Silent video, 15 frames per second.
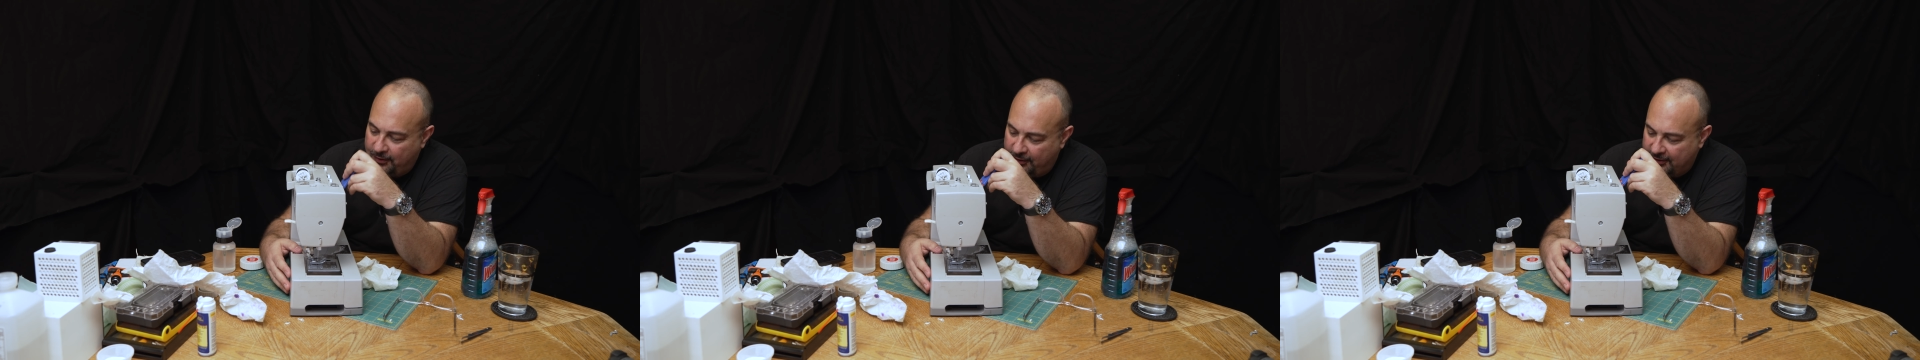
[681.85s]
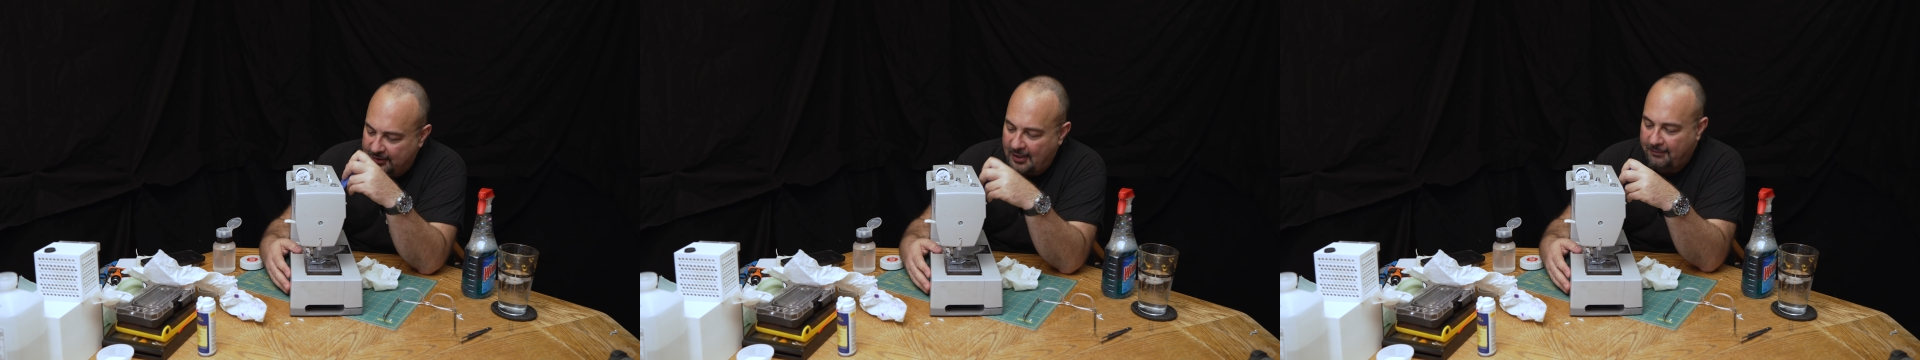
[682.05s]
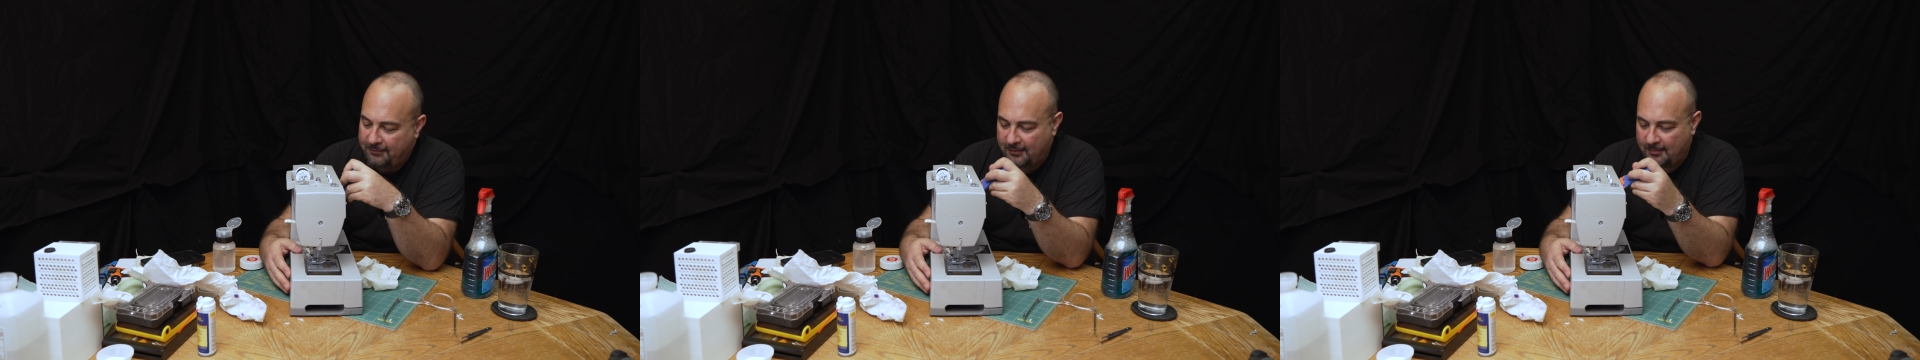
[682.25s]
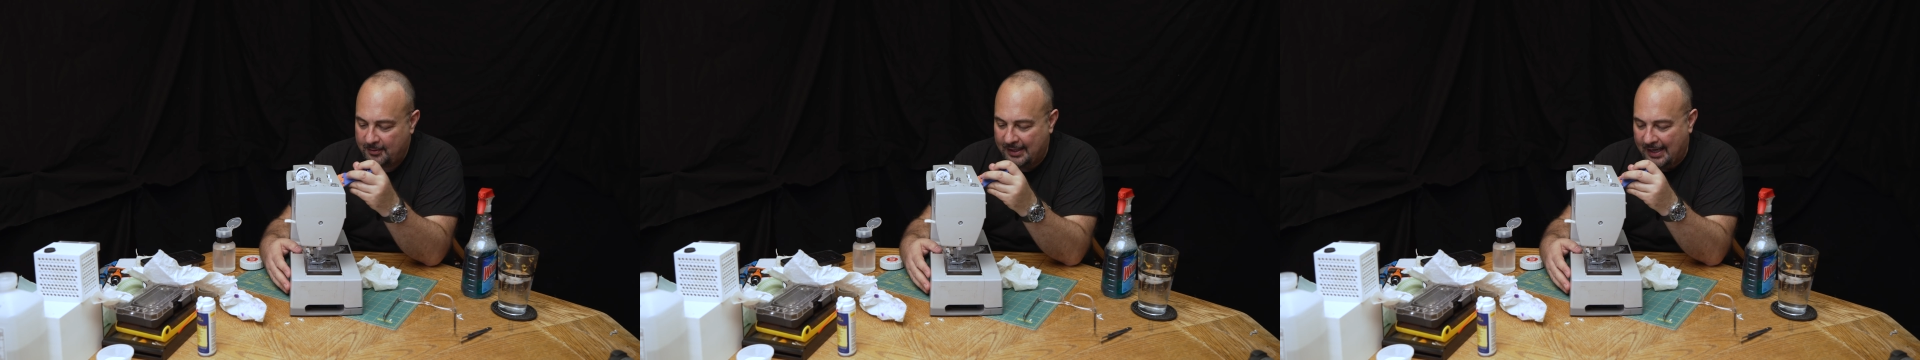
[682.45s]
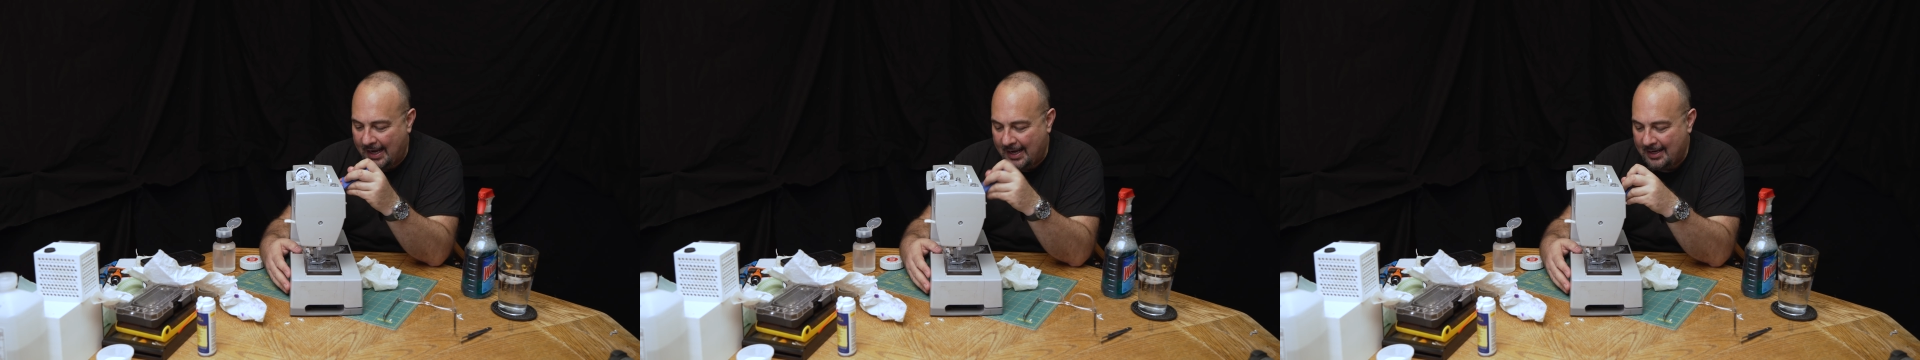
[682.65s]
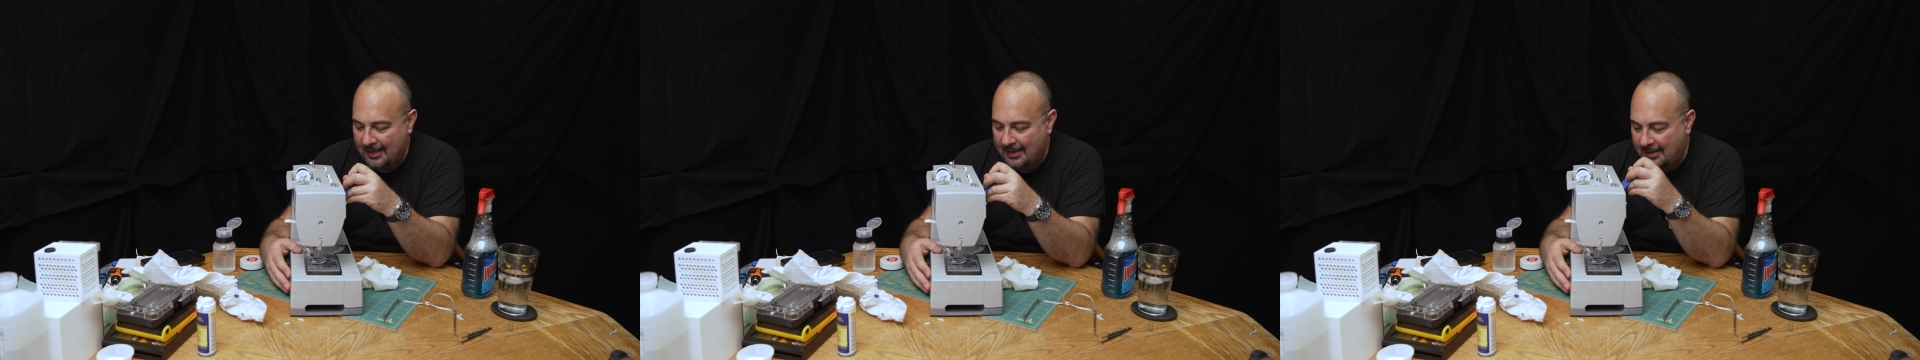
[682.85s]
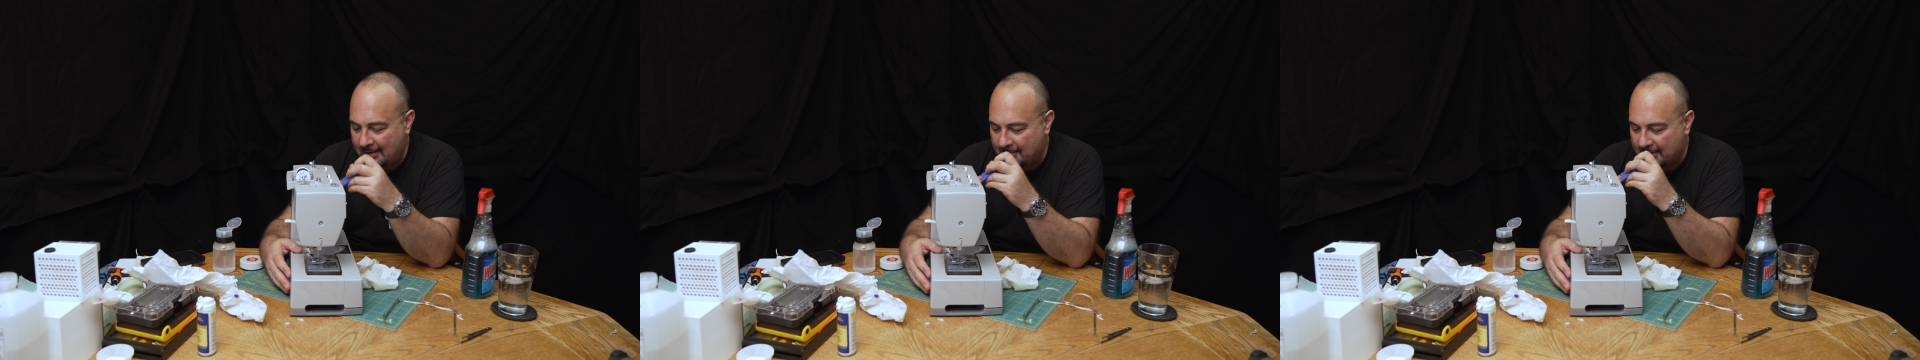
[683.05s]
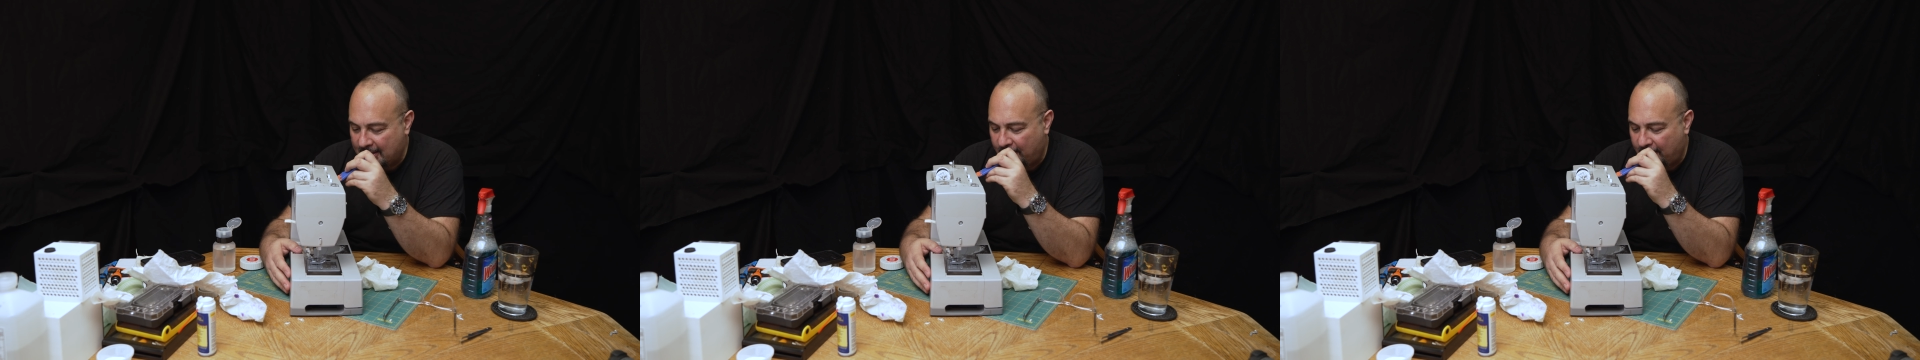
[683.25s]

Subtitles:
stuff from games.